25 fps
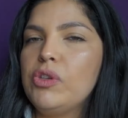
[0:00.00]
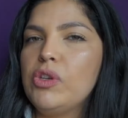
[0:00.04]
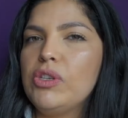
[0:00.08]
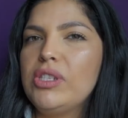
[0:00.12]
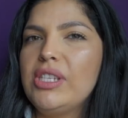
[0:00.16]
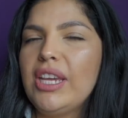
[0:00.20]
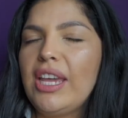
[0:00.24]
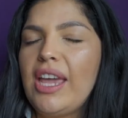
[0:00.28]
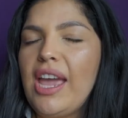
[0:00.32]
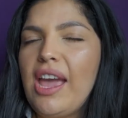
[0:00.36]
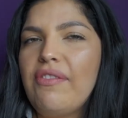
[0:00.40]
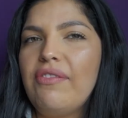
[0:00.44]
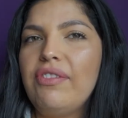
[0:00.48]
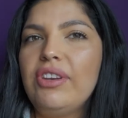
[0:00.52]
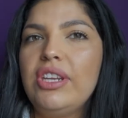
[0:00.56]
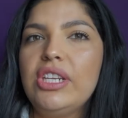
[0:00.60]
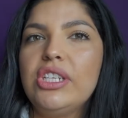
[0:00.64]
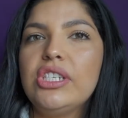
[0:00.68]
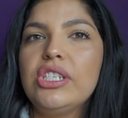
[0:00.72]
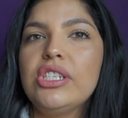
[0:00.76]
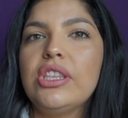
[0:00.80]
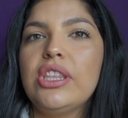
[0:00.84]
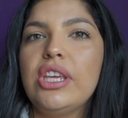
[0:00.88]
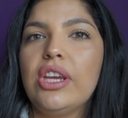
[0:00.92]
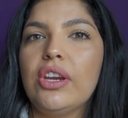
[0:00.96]
so it's like half an
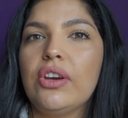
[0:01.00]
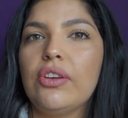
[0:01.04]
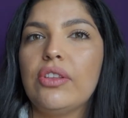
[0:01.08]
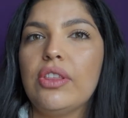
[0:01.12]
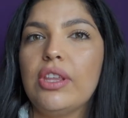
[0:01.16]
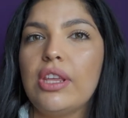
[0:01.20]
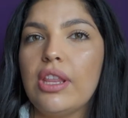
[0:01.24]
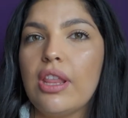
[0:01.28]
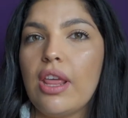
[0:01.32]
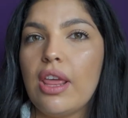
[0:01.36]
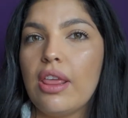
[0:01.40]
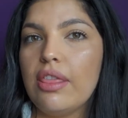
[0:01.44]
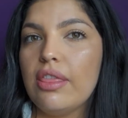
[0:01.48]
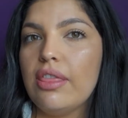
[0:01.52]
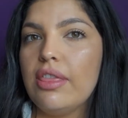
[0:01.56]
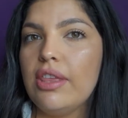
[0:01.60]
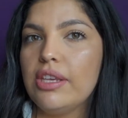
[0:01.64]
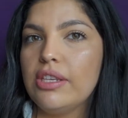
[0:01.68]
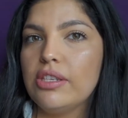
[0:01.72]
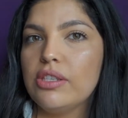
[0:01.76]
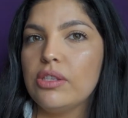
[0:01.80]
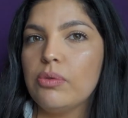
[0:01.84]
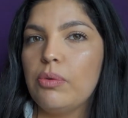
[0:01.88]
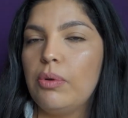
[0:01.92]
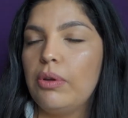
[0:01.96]
inch thicker than
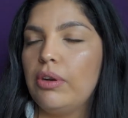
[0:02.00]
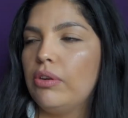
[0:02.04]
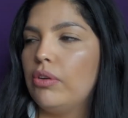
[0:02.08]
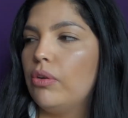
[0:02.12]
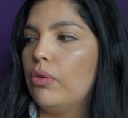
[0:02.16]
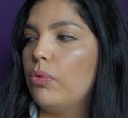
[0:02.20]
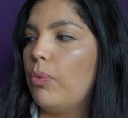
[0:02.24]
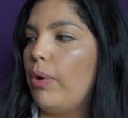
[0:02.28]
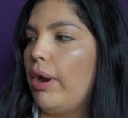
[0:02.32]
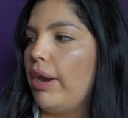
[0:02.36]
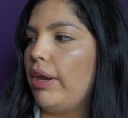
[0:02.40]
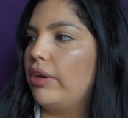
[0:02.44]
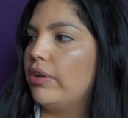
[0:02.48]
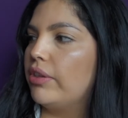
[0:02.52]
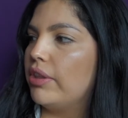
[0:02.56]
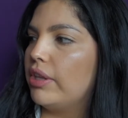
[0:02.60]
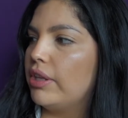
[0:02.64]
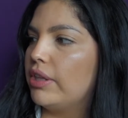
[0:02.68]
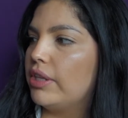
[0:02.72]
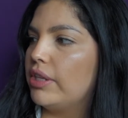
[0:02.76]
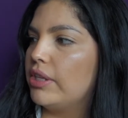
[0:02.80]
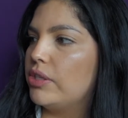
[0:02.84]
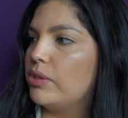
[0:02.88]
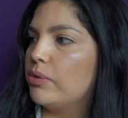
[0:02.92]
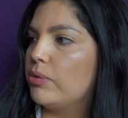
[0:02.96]
this one, or wider
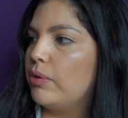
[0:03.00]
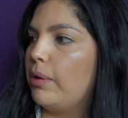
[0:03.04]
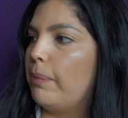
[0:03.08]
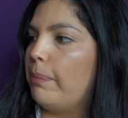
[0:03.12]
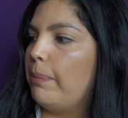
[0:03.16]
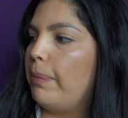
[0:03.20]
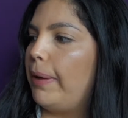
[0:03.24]
than this one.